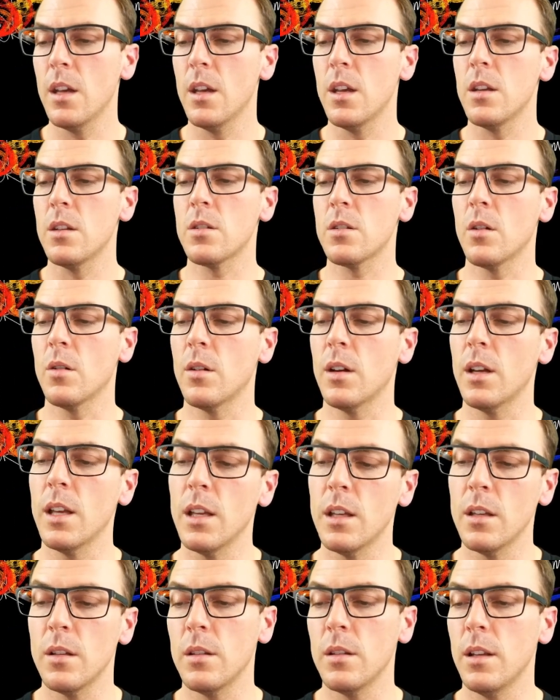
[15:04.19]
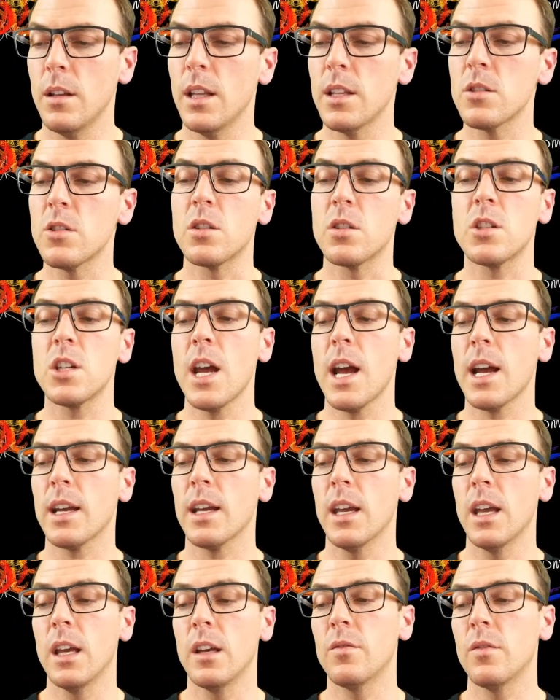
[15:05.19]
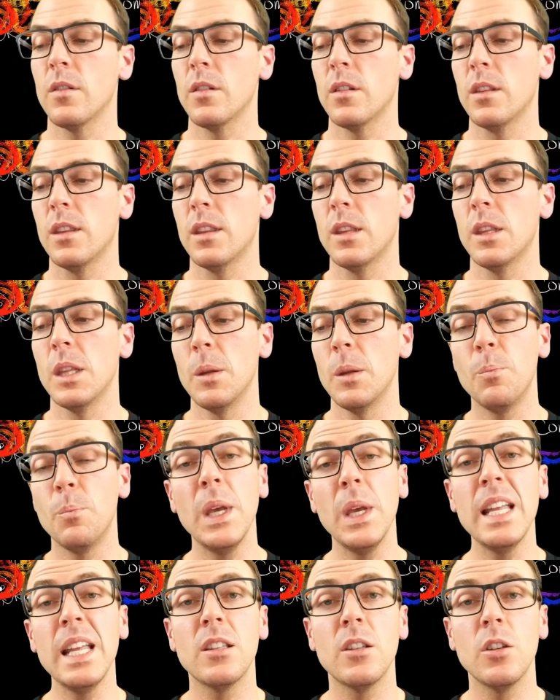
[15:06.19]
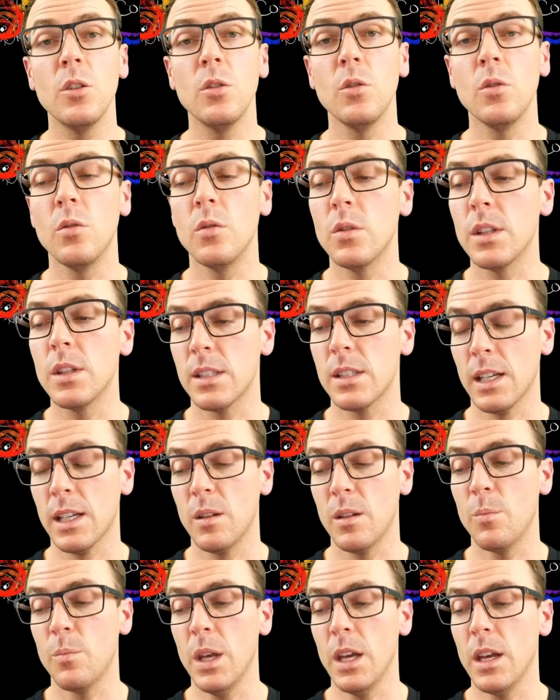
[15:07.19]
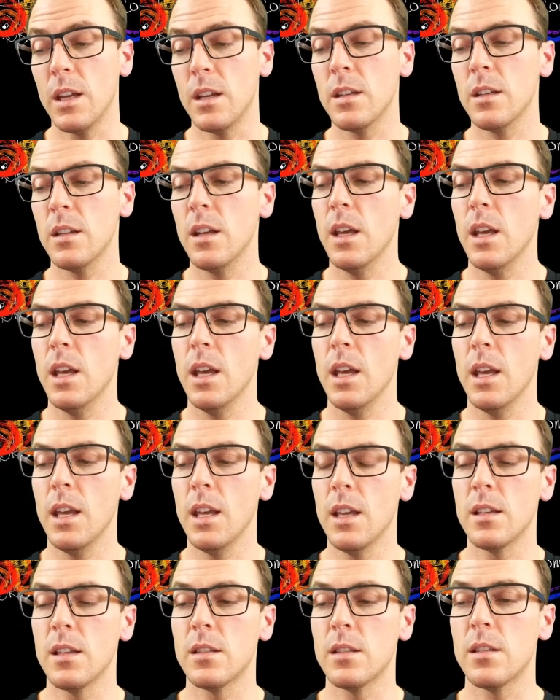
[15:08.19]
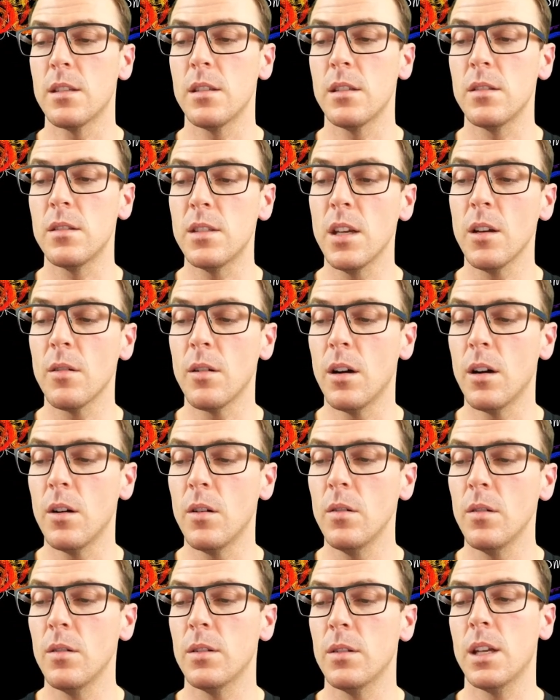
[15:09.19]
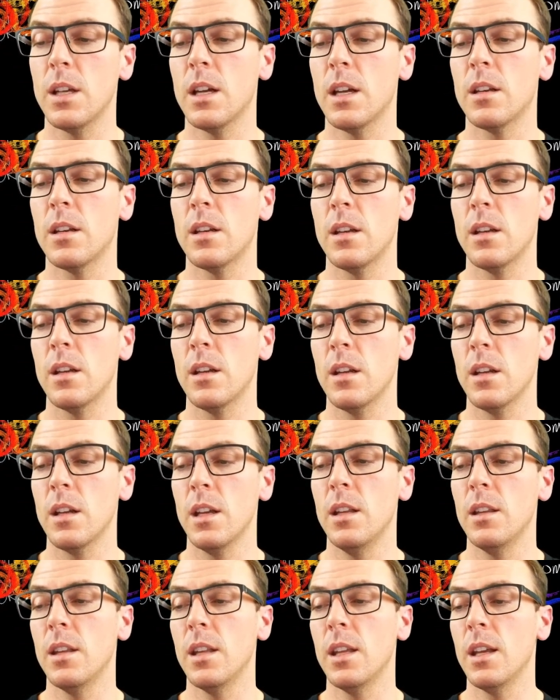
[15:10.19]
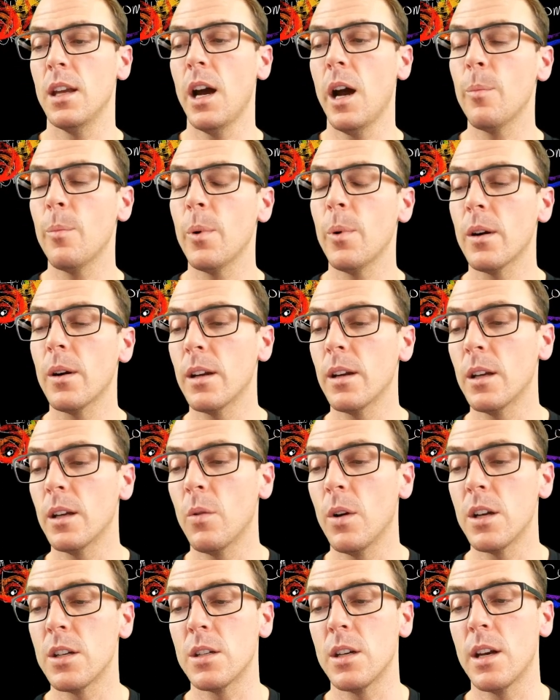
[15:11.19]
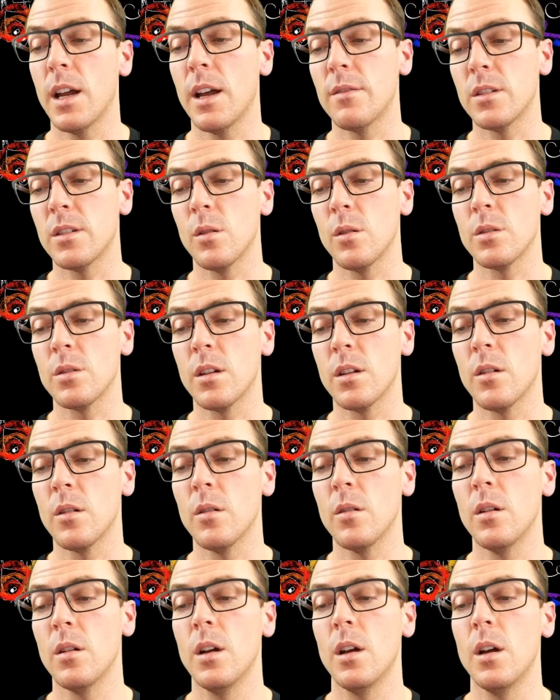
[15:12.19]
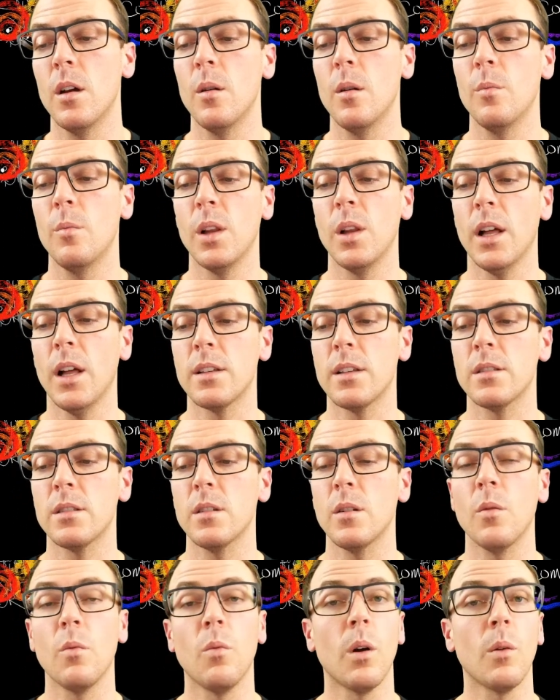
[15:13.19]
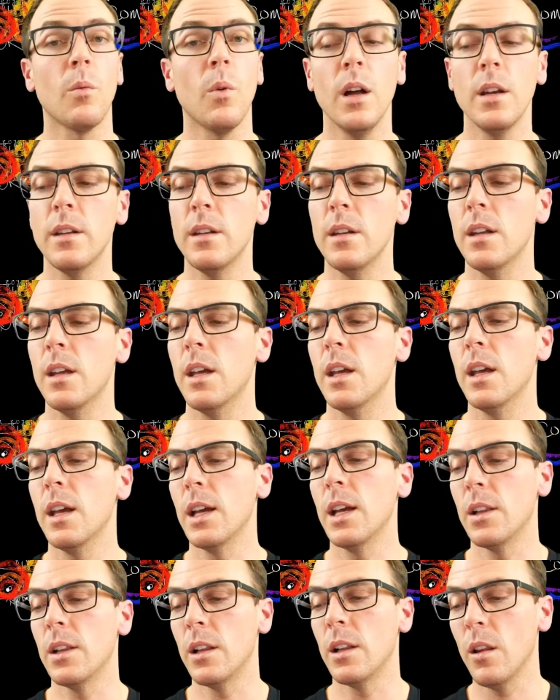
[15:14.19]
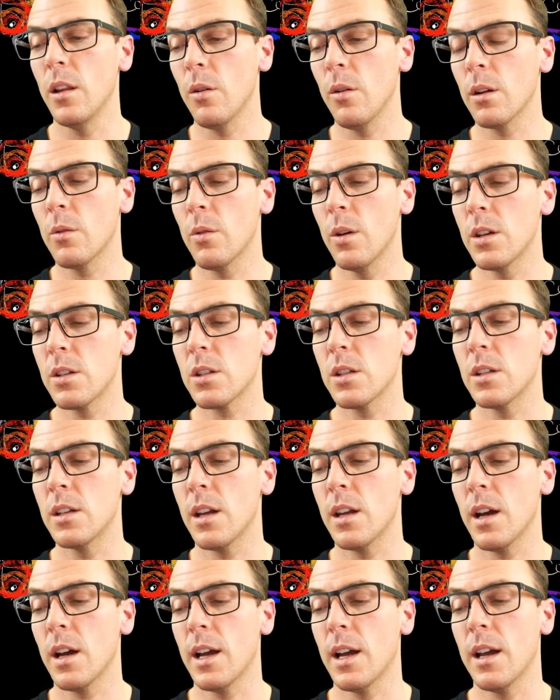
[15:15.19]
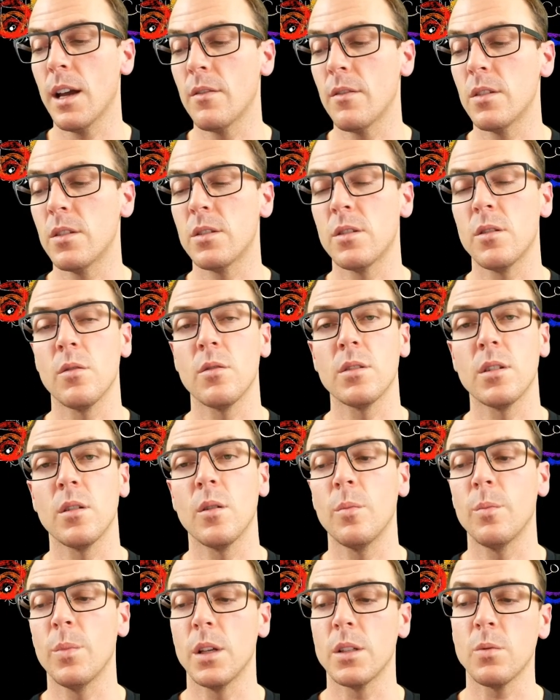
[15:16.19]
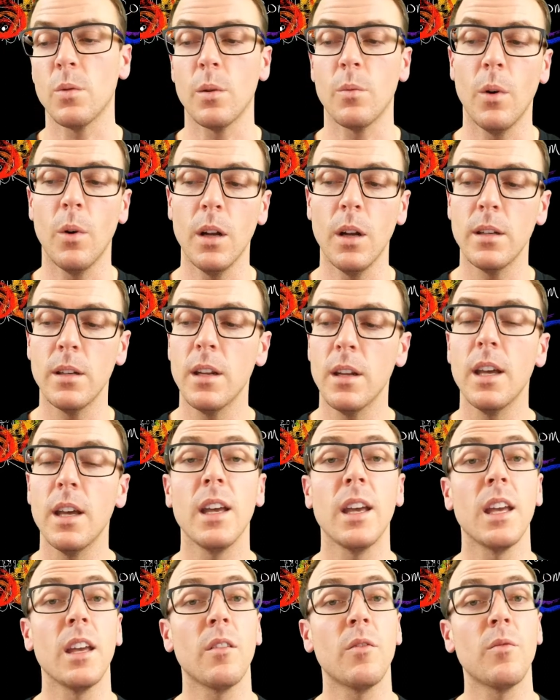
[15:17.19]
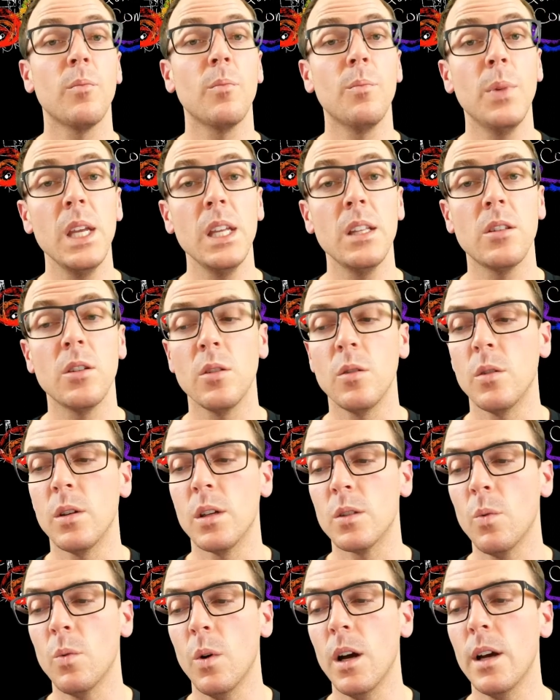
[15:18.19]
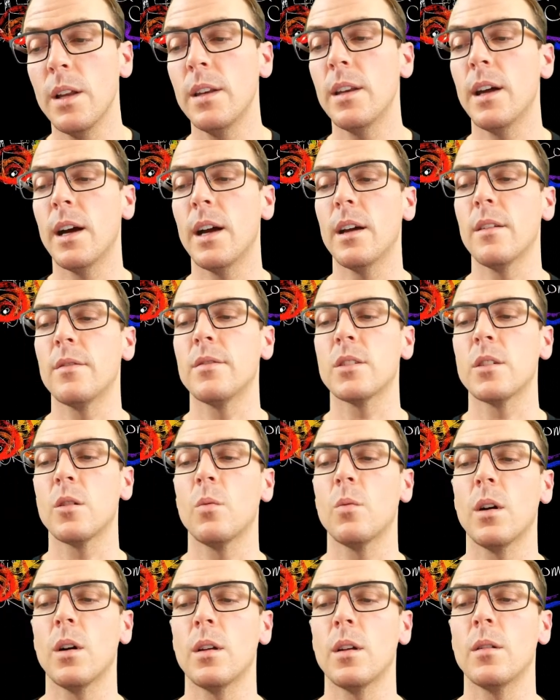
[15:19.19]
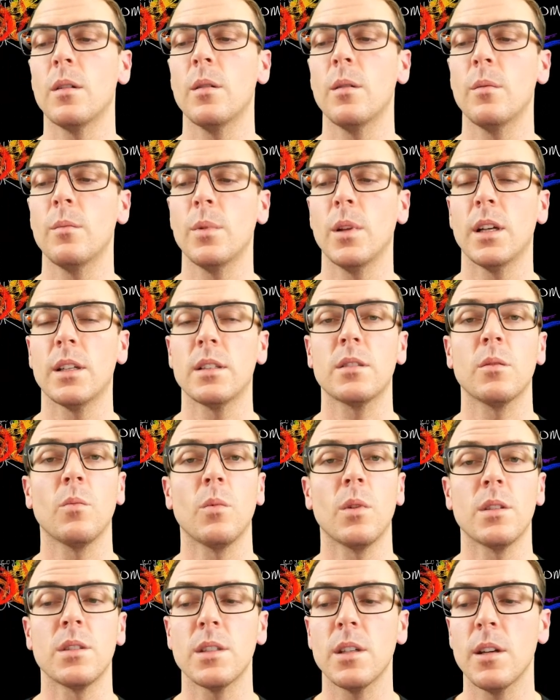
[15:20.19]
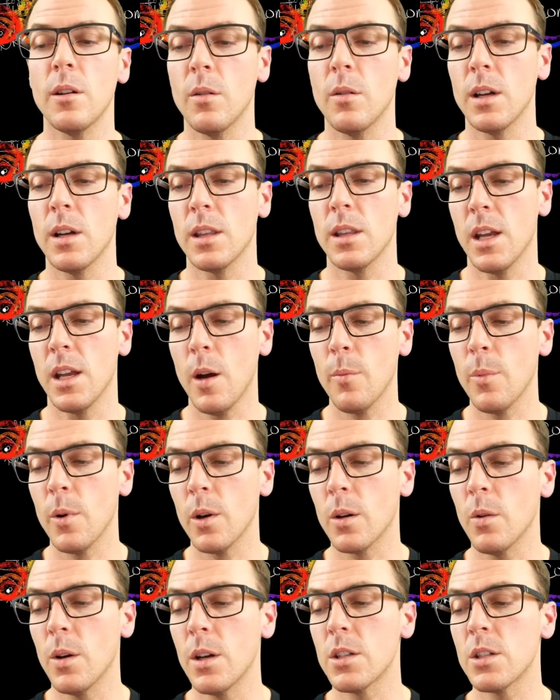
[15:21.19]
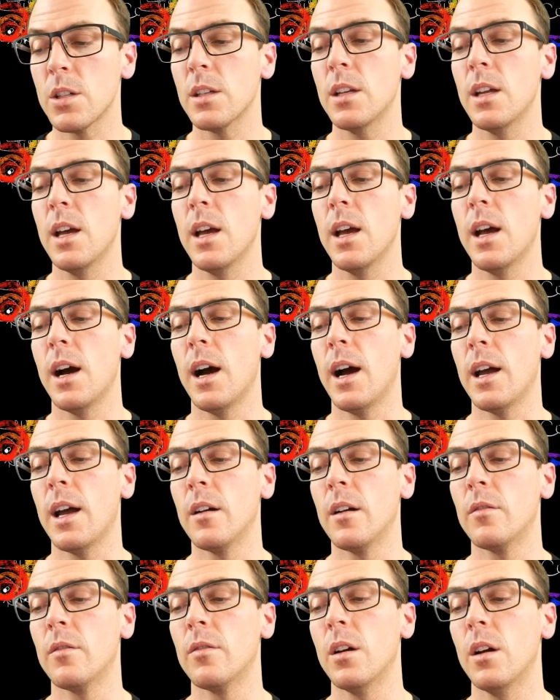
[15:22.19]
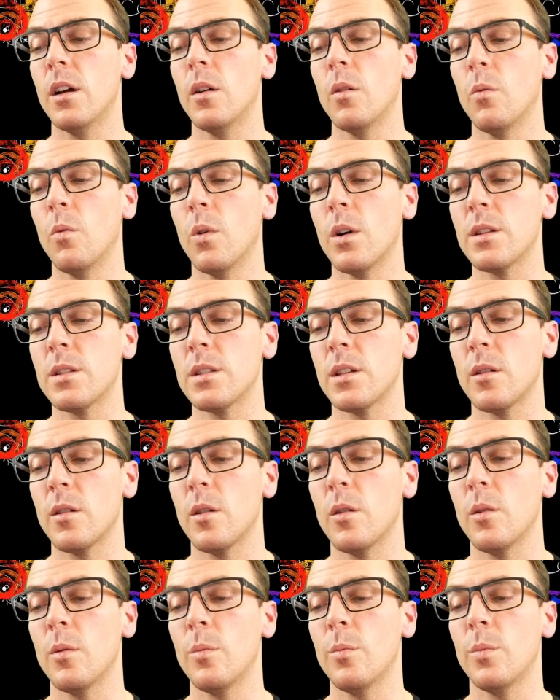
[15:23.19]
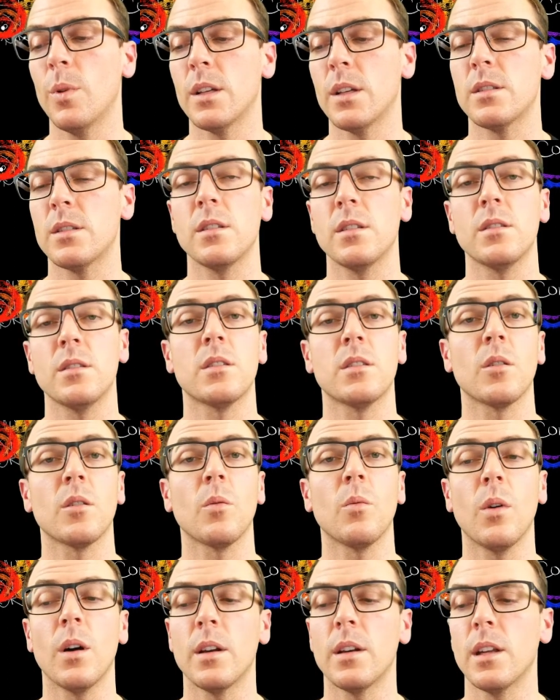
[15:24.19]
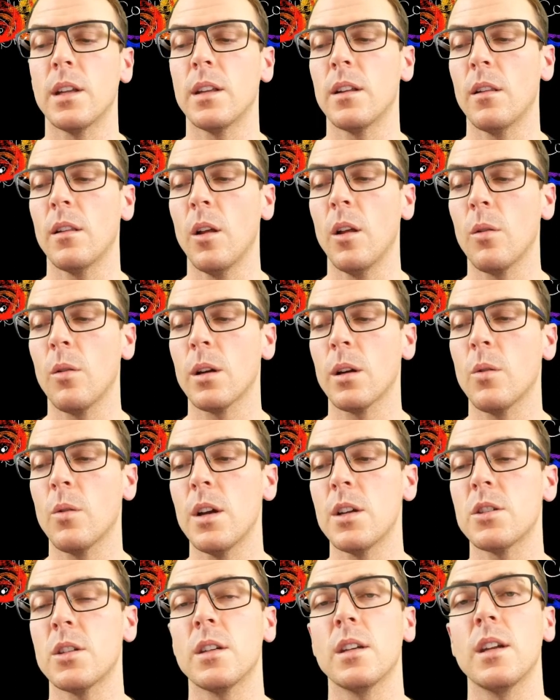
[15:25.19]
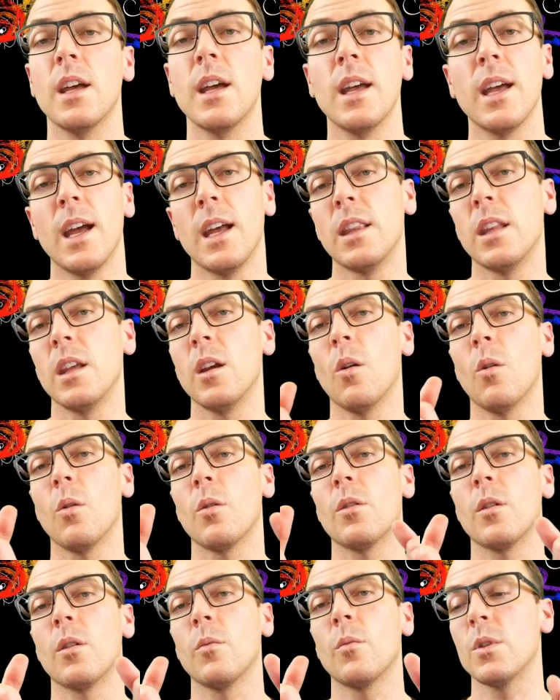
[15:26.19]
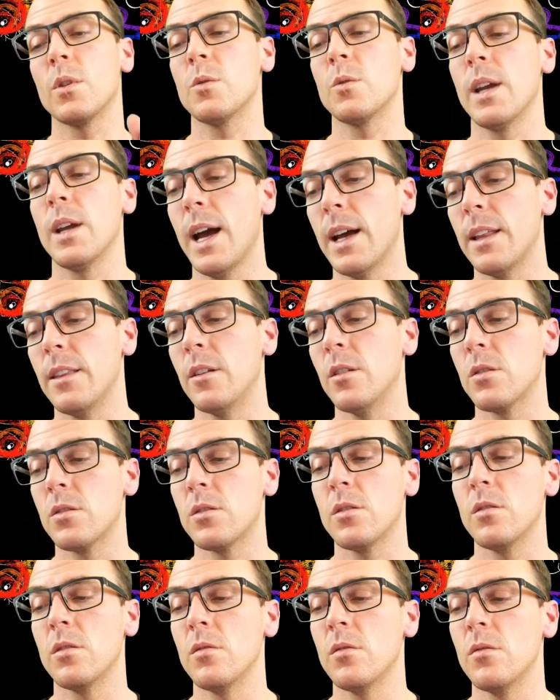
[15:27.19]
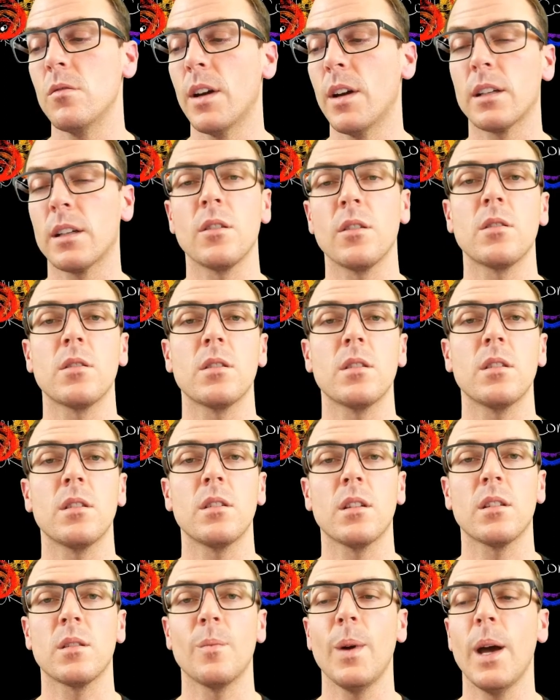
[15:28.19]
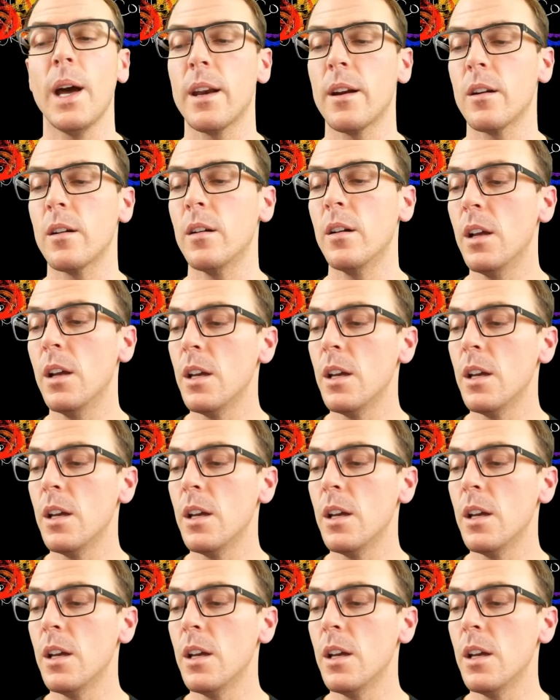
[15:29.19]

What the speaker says: So let's just check if B2, the second bit, is 0, then in the upper equation I have 0, 0 plus 1, 1. In the lower equation I have 0, 0 plus 1, 1. If B2 is 1, I have 0, 1 plus 1, 0. In the upper equation I have 1, 0 plus 0, 1 in the lower equation, and the order in which we add those two vectors doesn't matter.